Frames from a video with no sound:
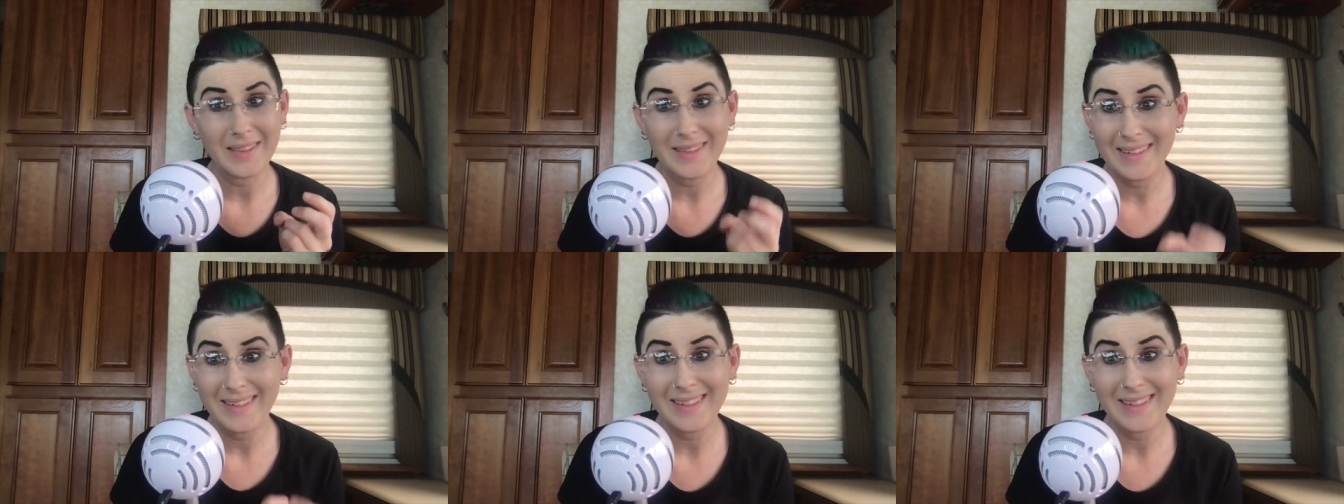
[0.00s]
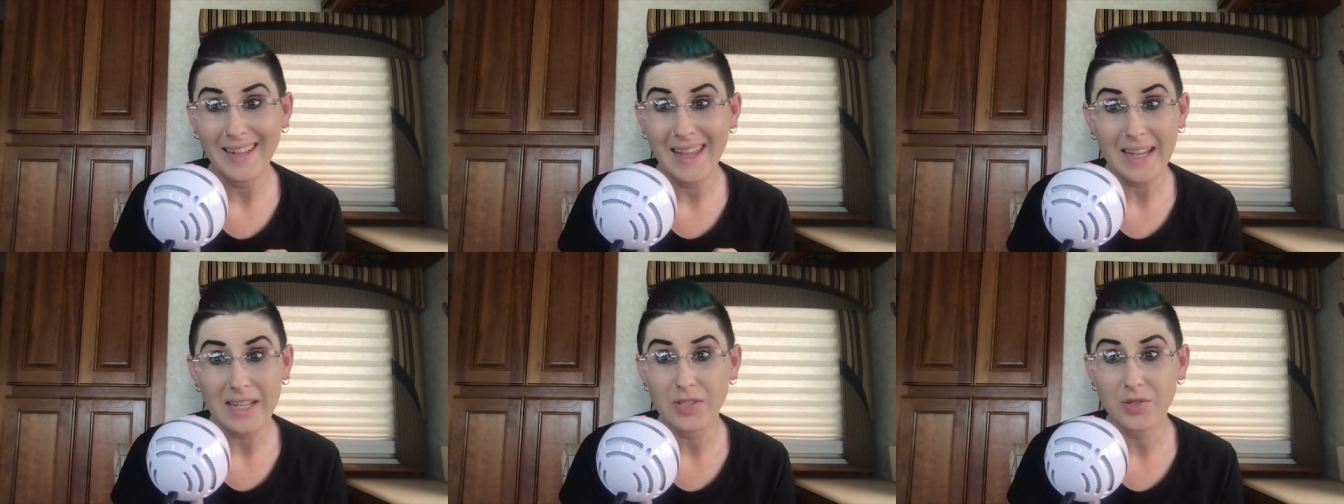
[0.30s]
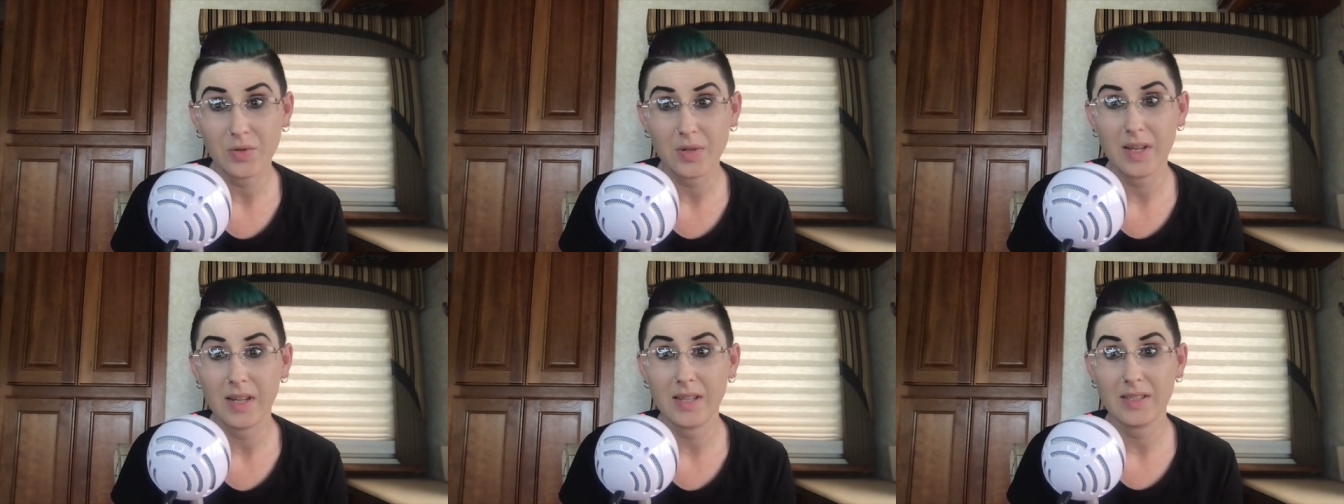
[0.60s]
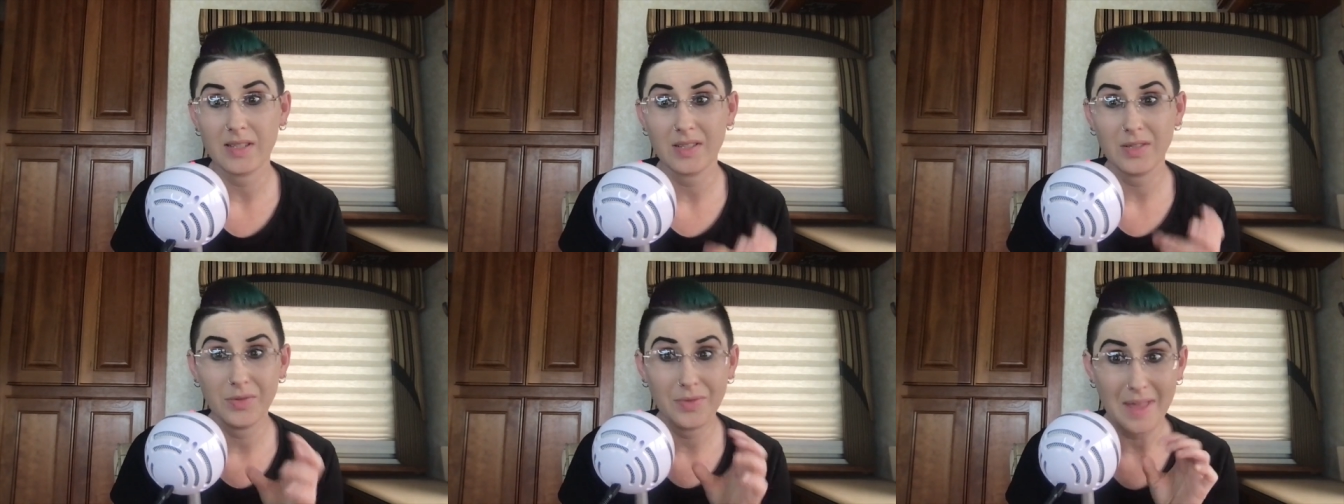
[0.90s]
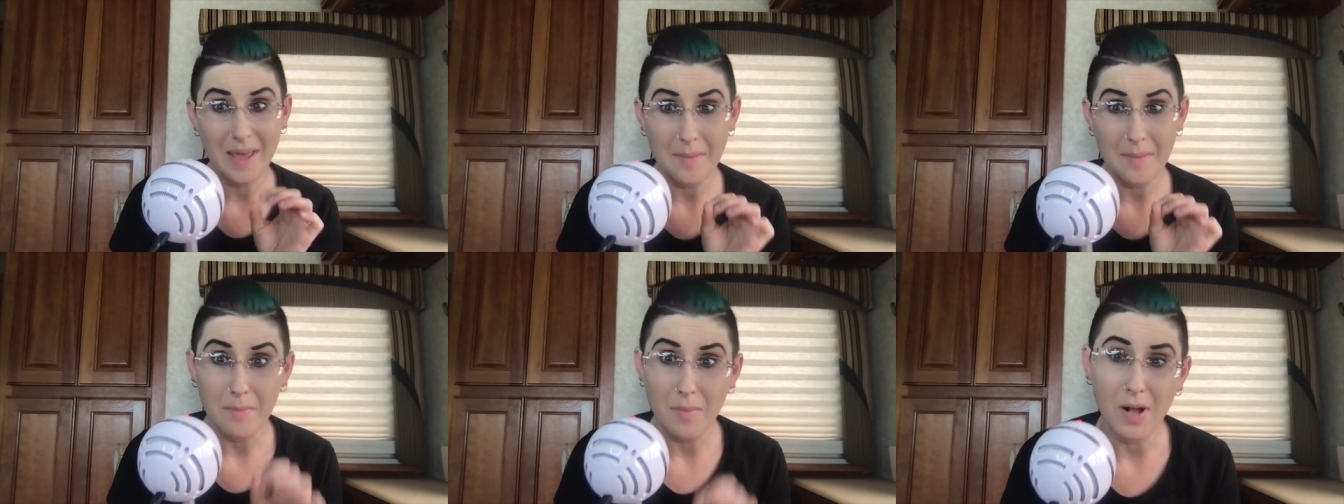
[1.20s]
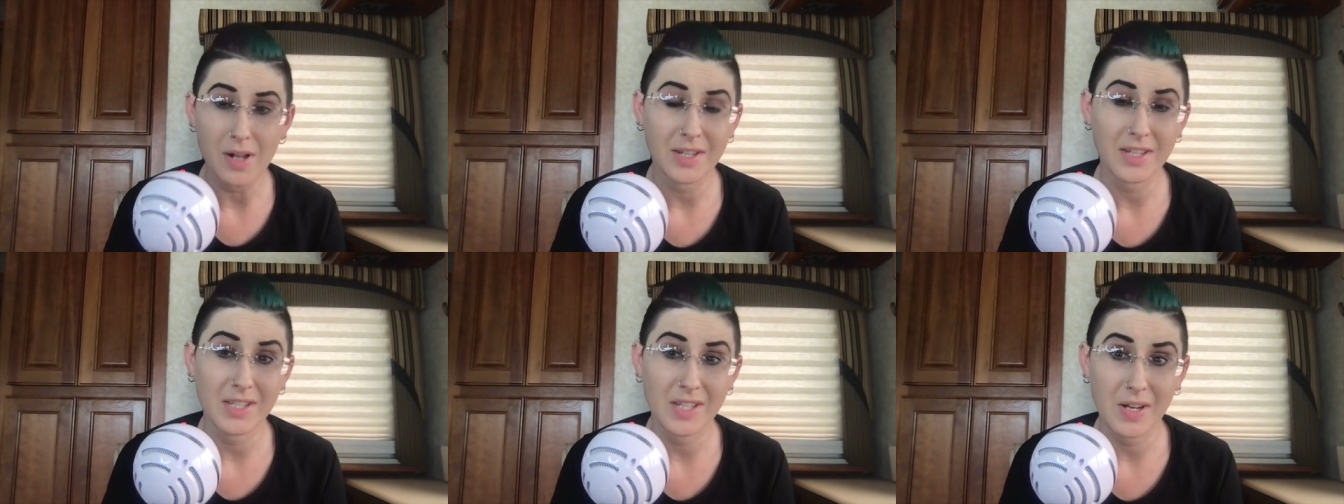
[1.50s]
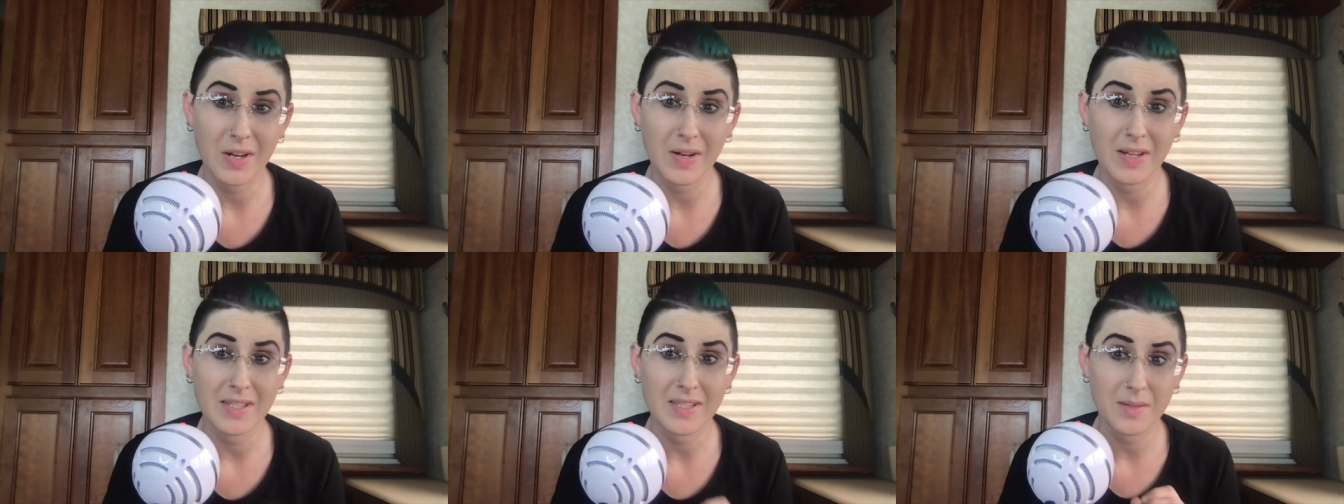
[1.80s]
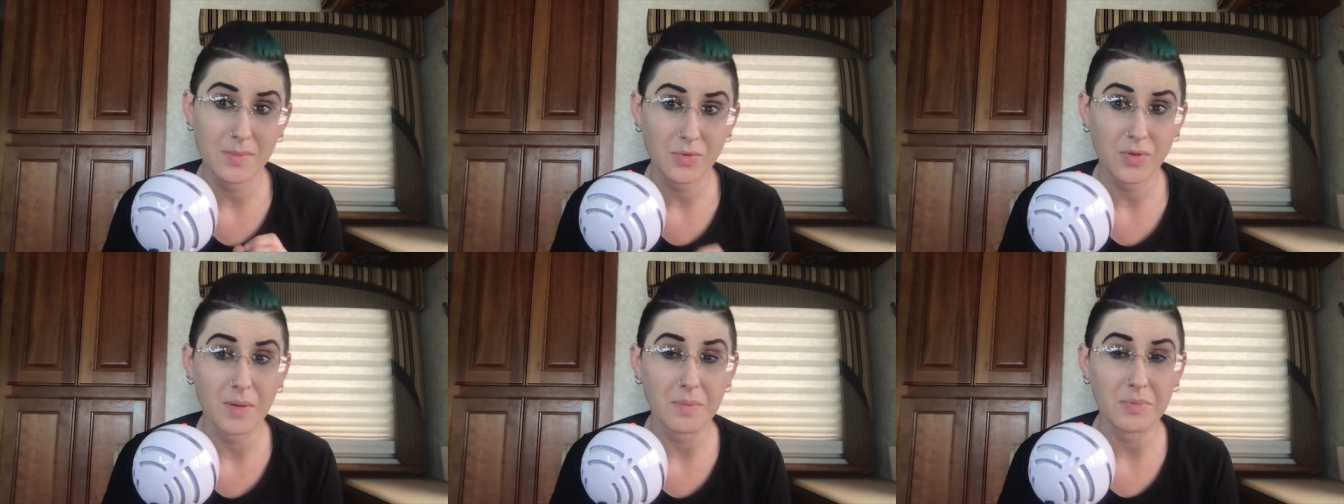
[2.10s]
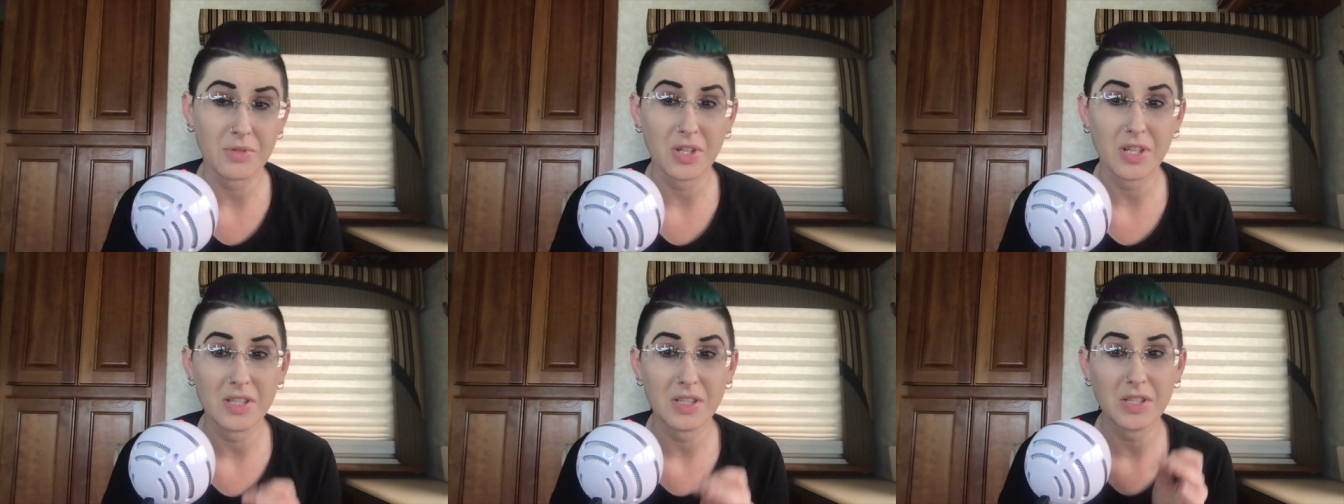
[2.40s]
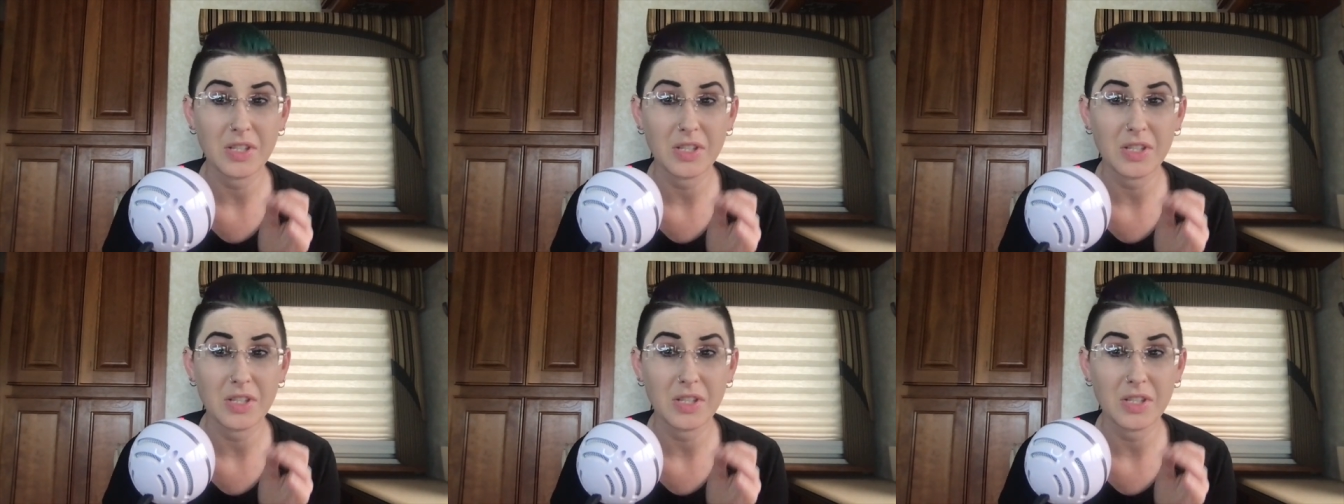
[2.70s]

little extra to do that monetary subscription